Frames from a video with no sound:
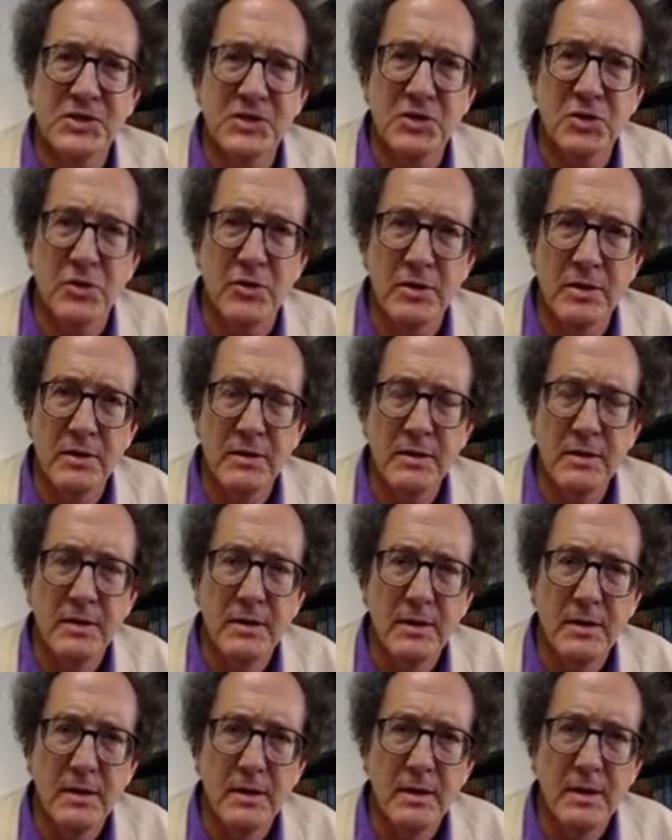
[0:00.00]
certain
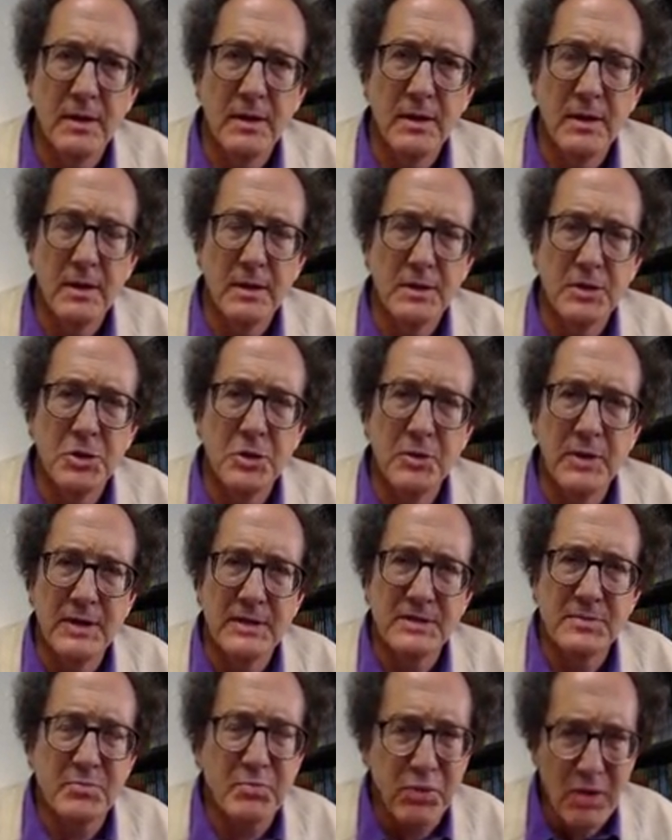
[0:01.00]
to
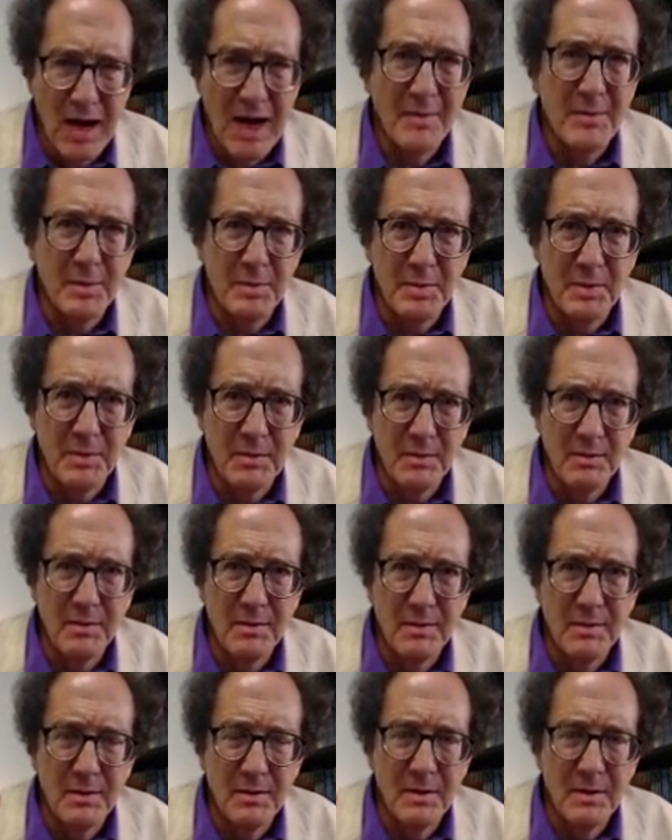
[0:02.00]
it's probable,